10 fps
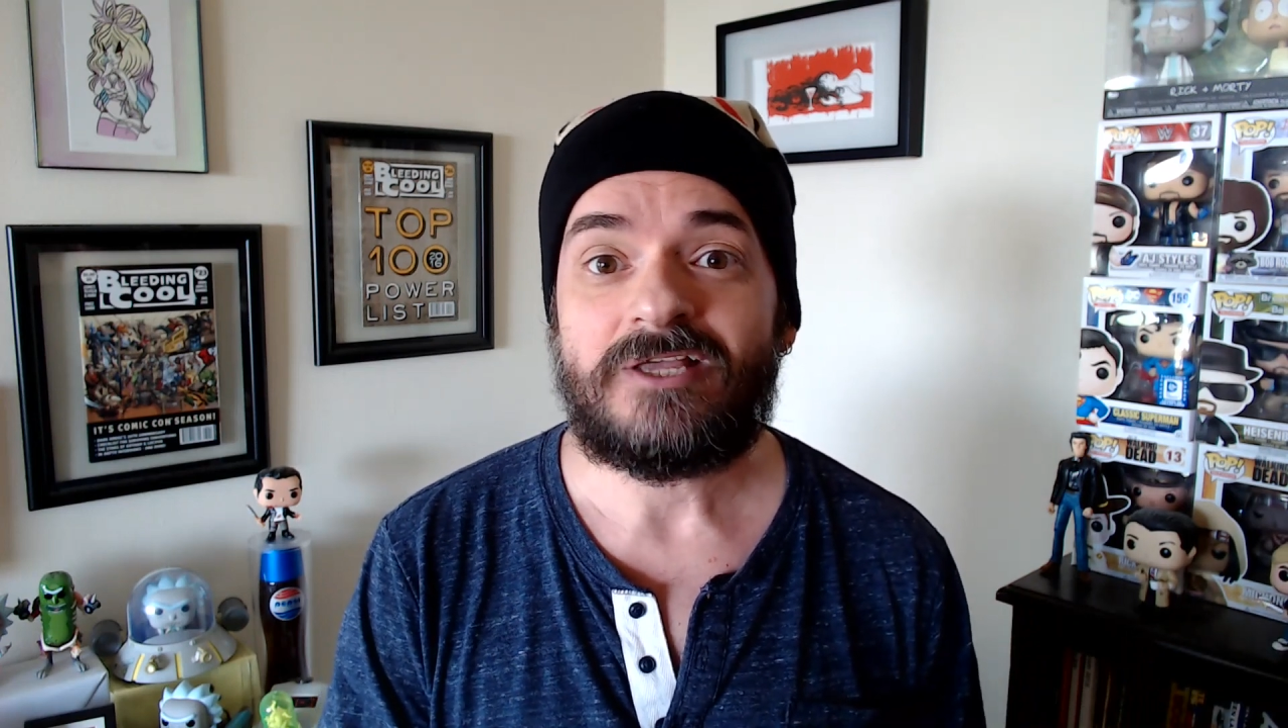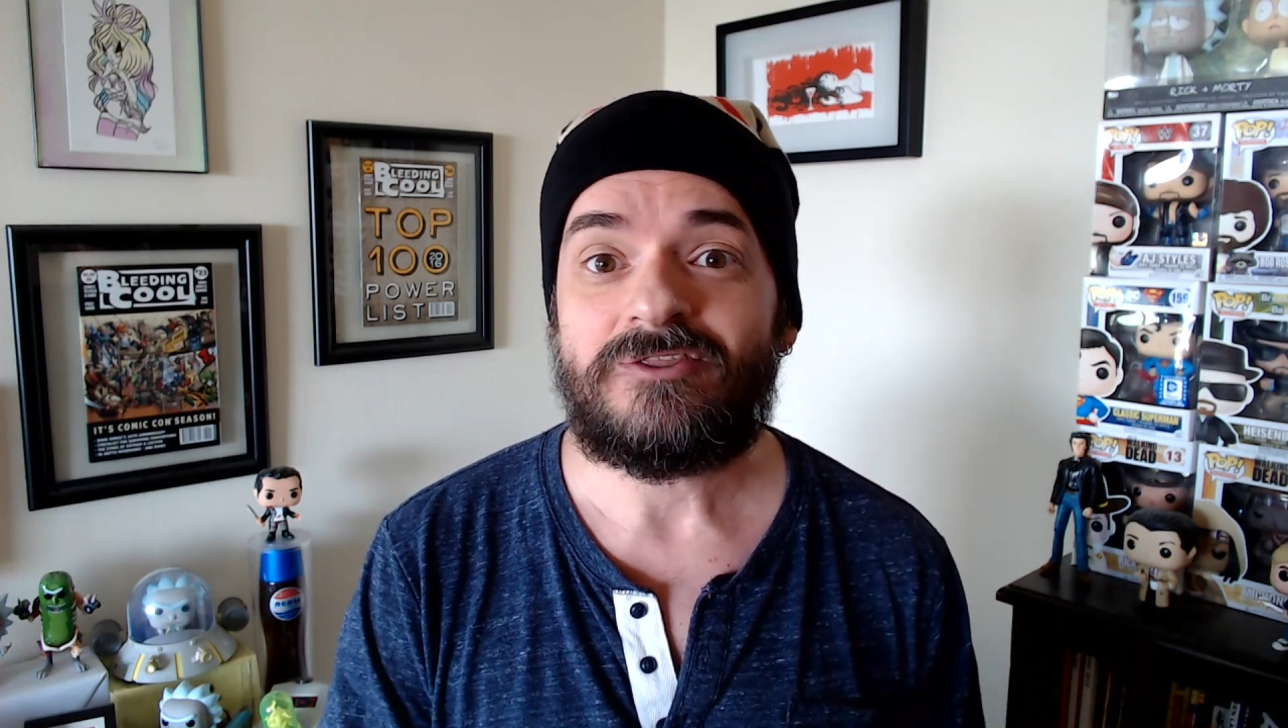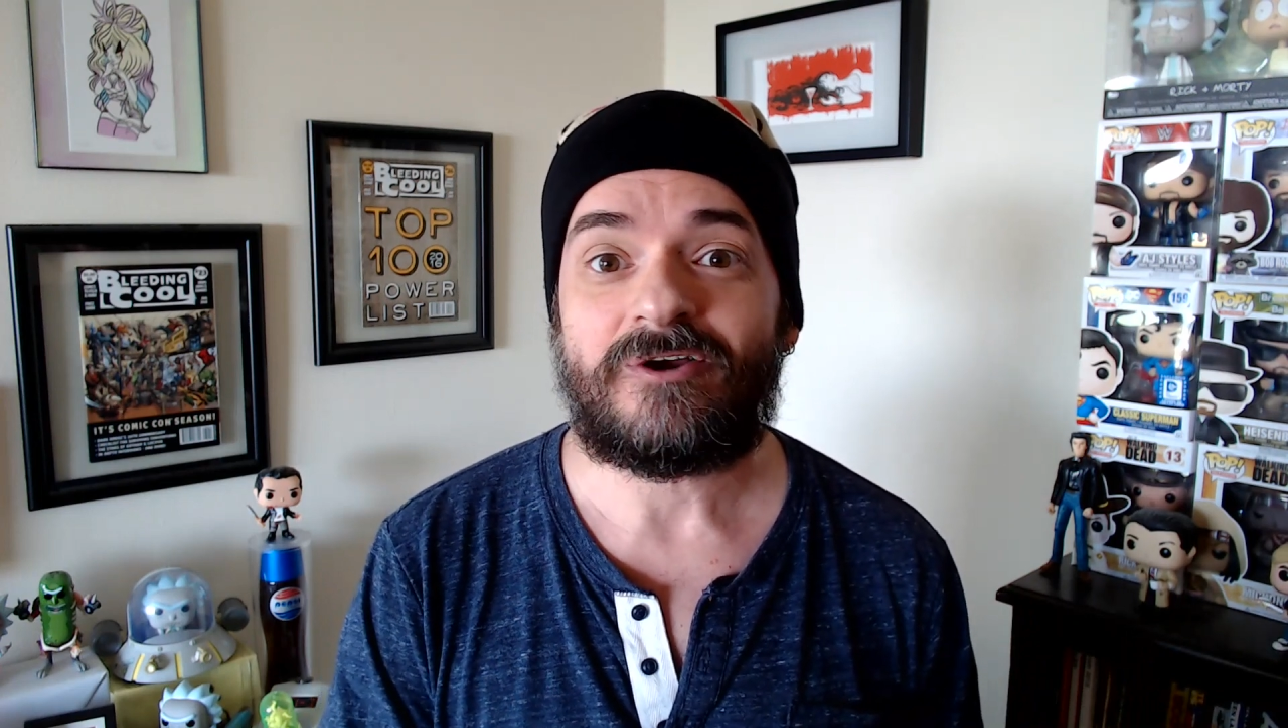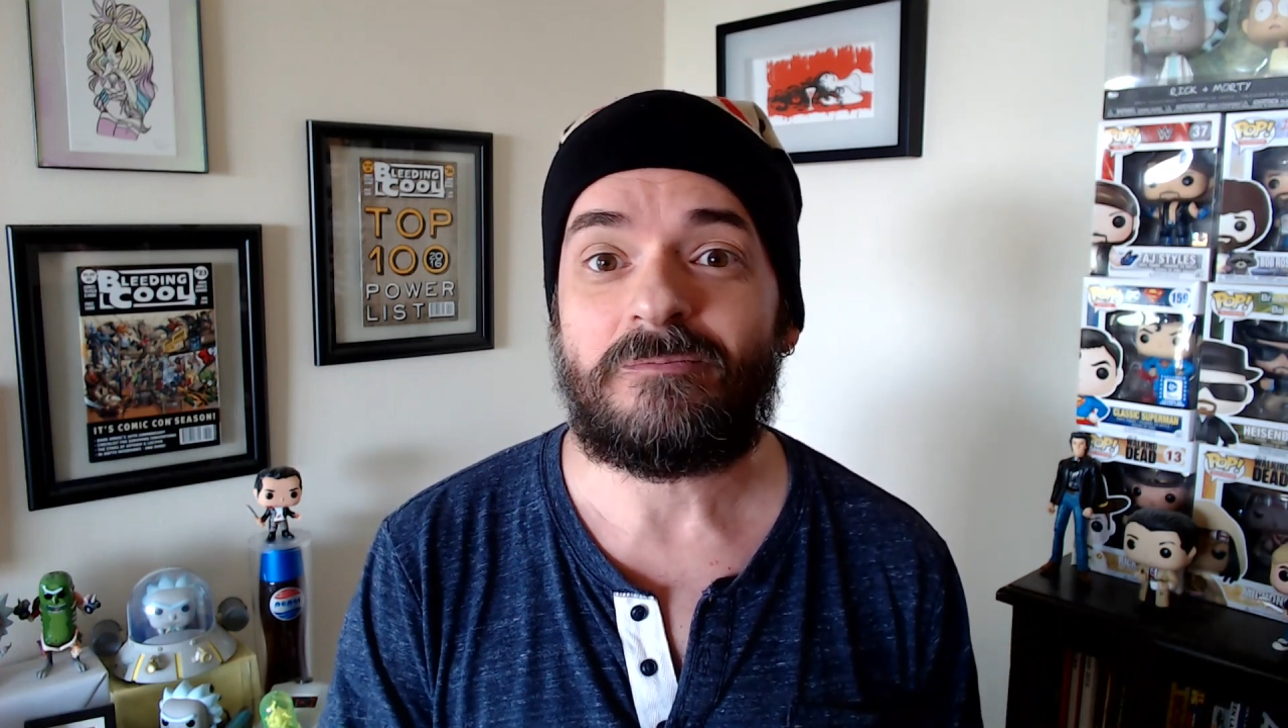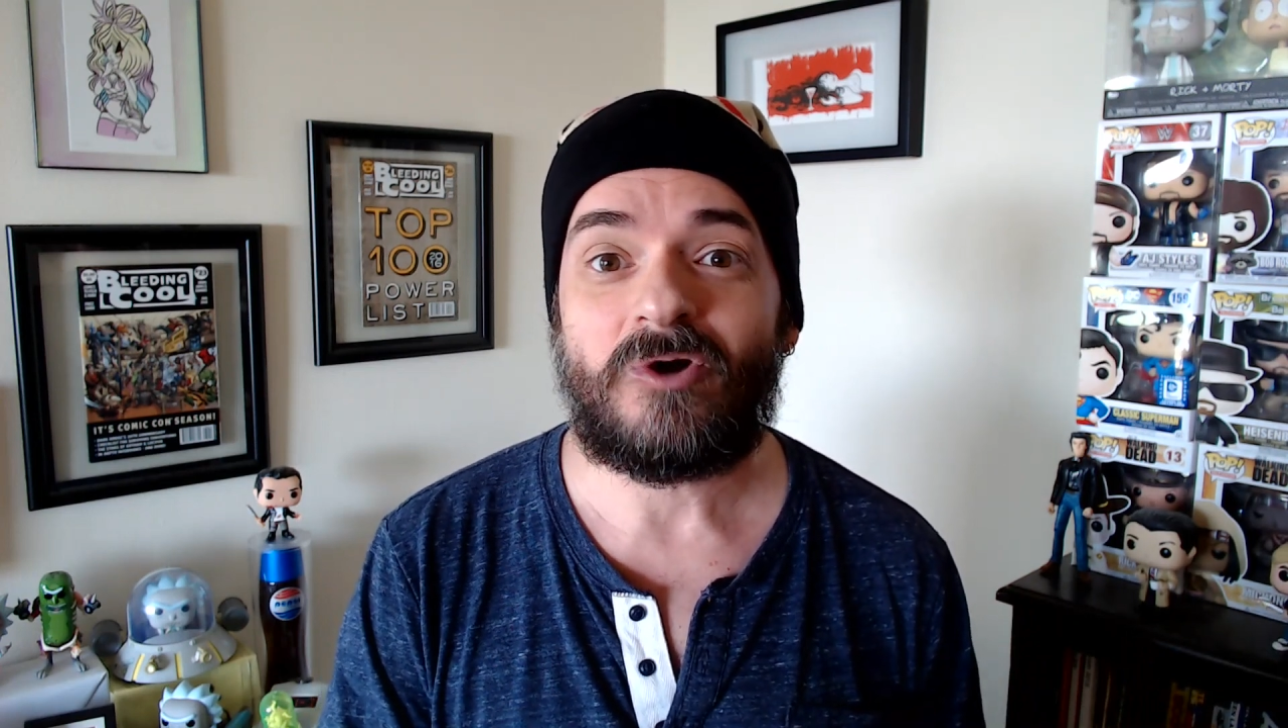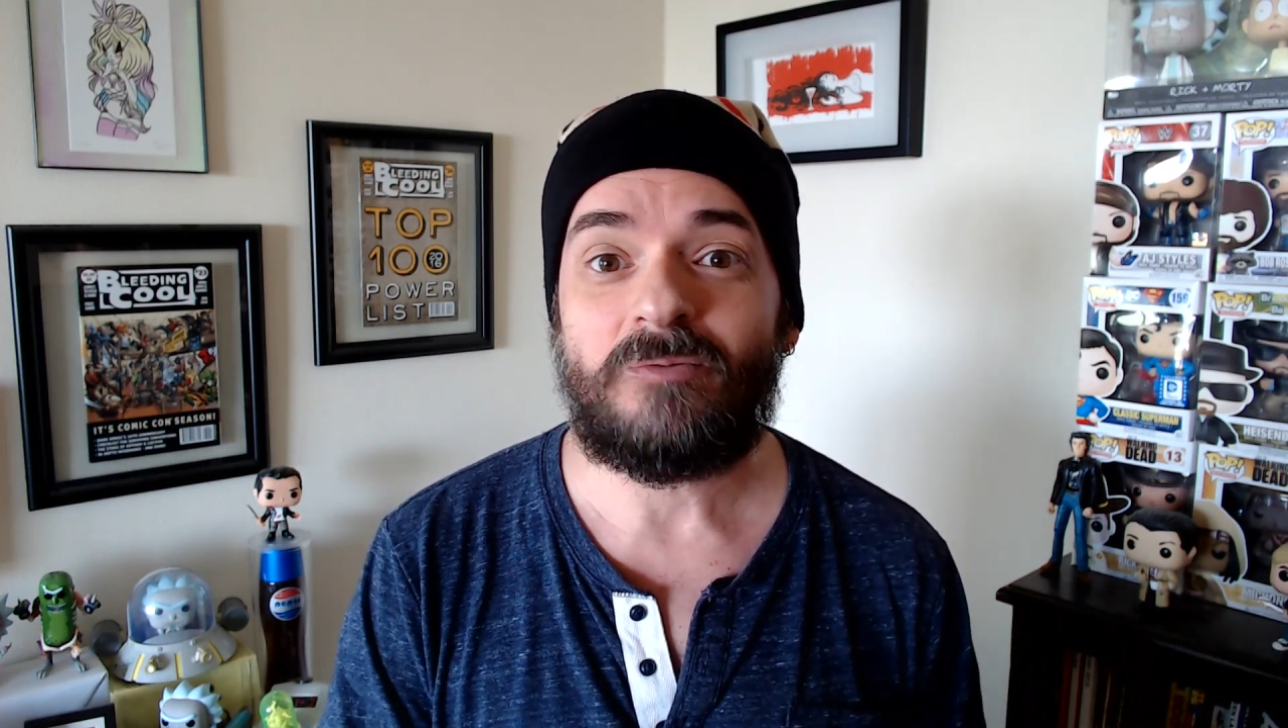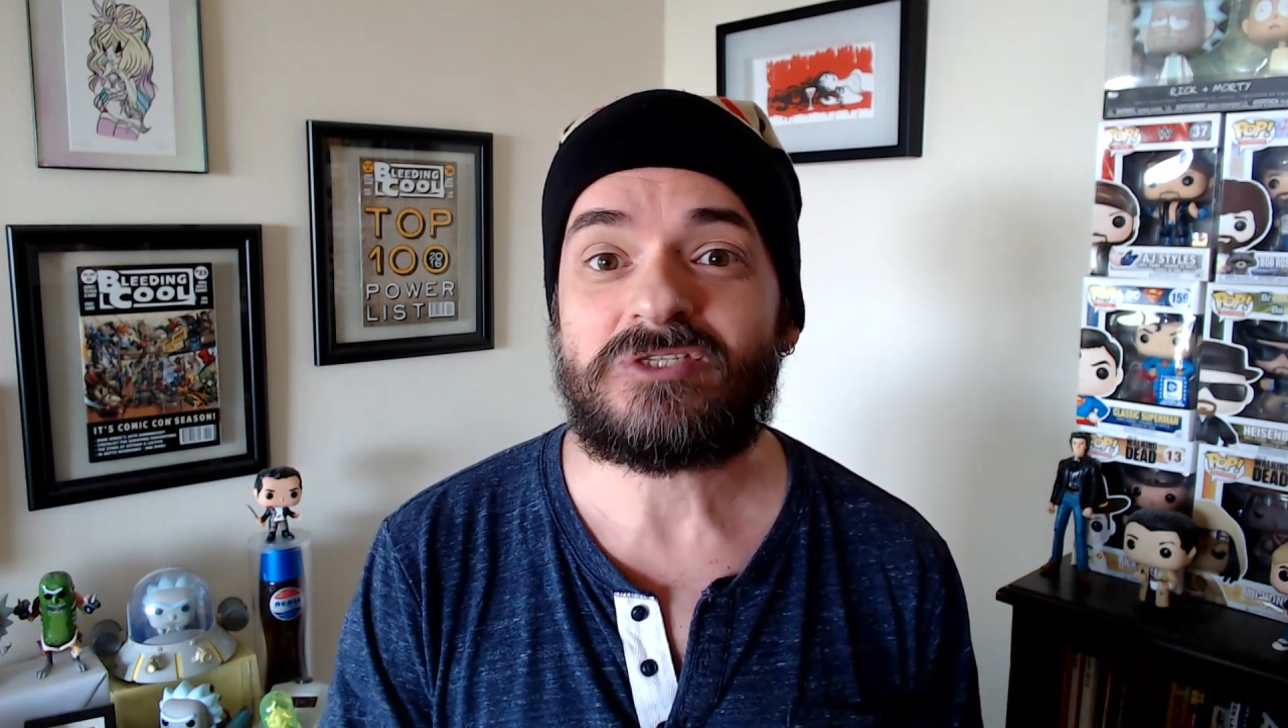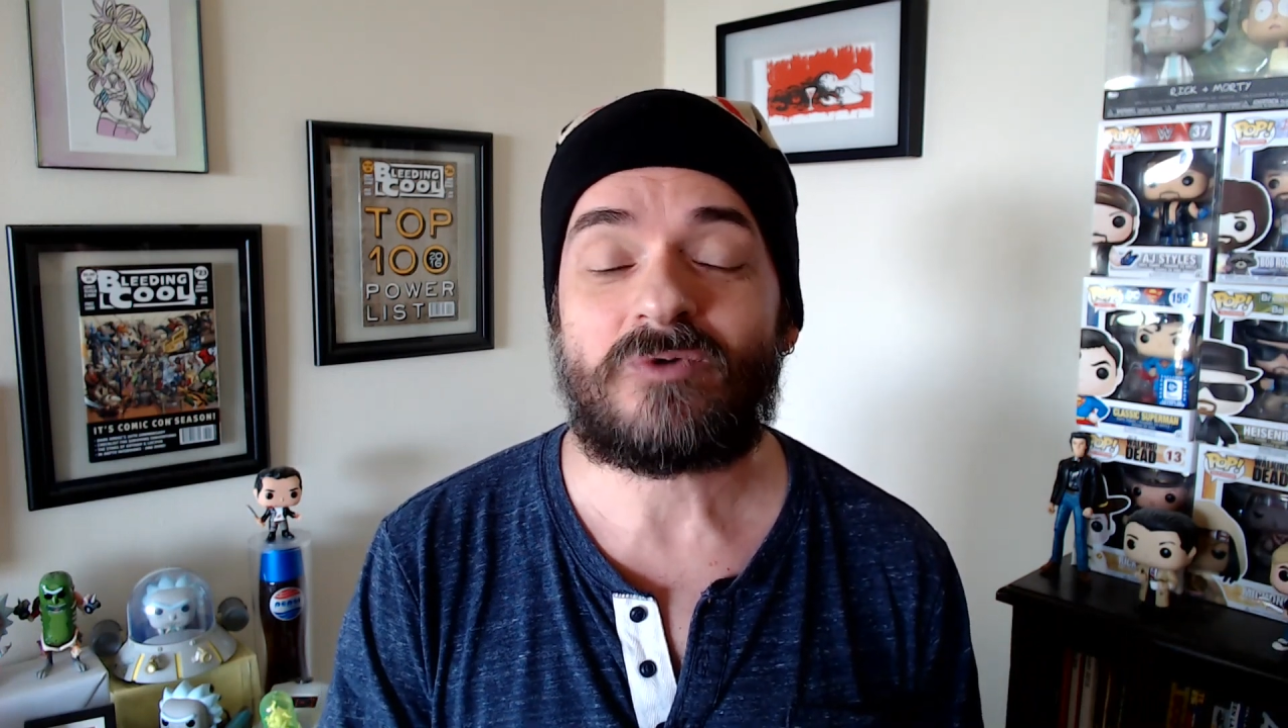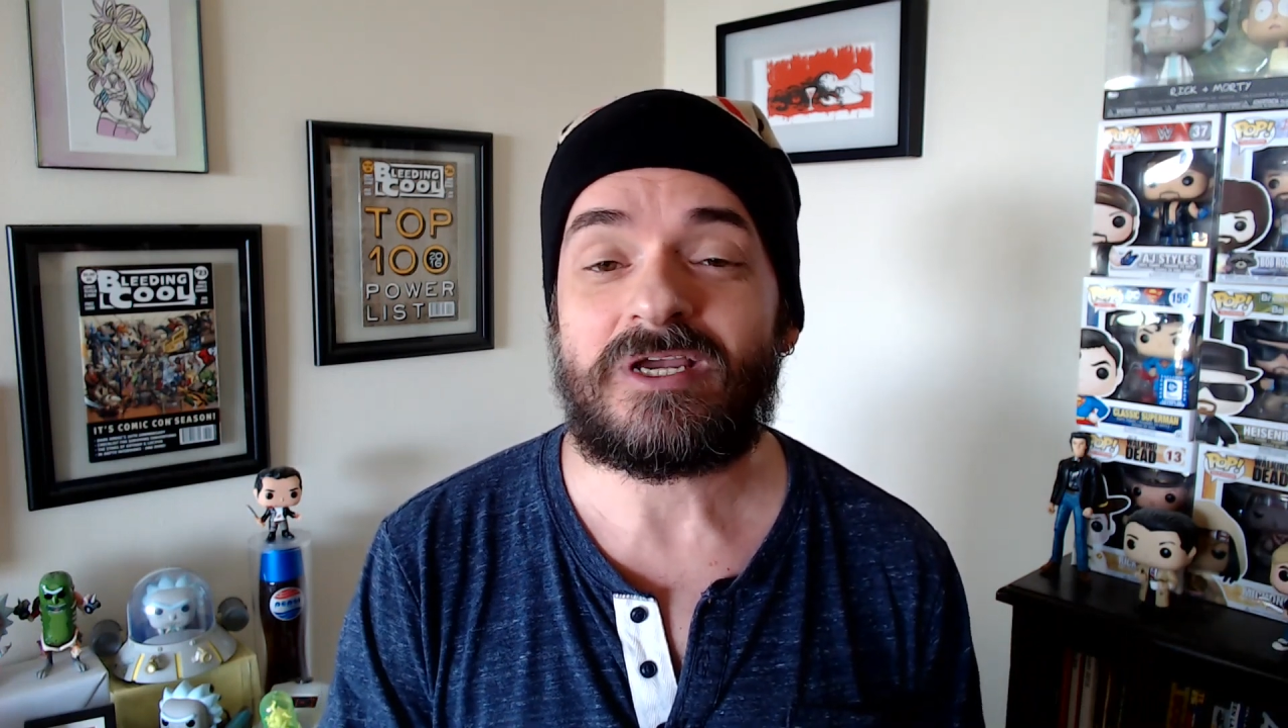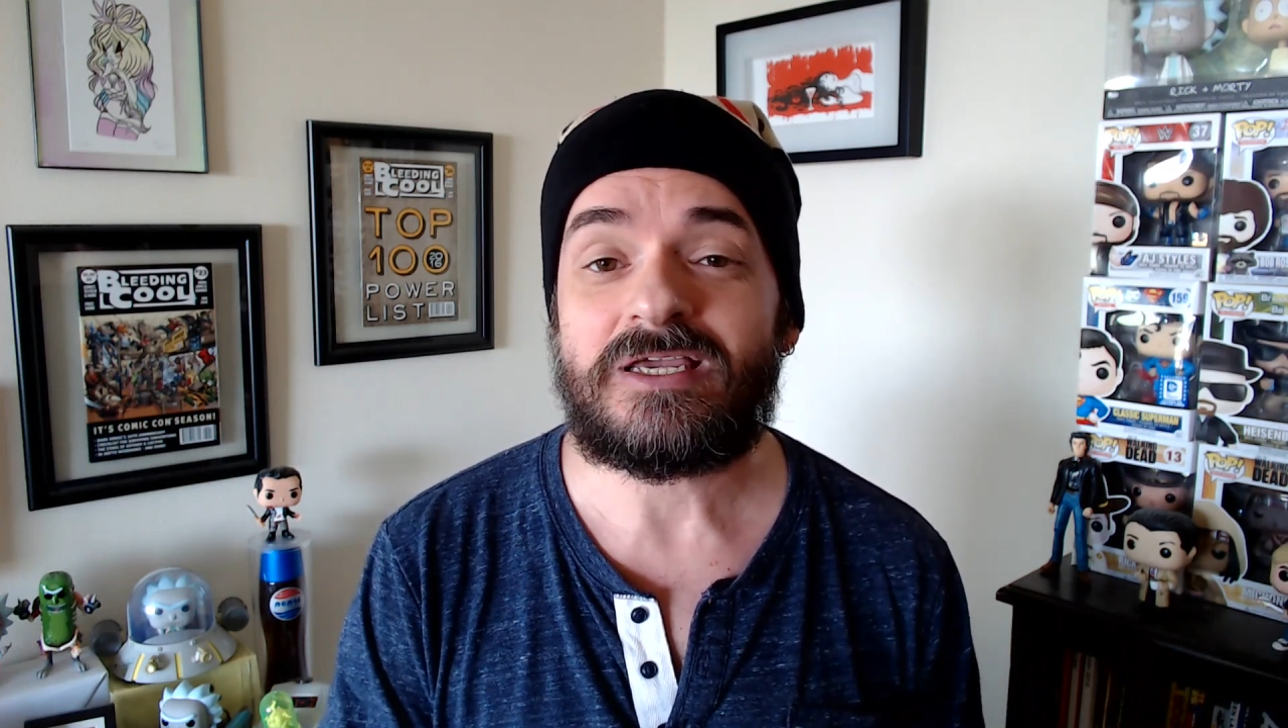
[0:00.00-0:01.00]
there are moments where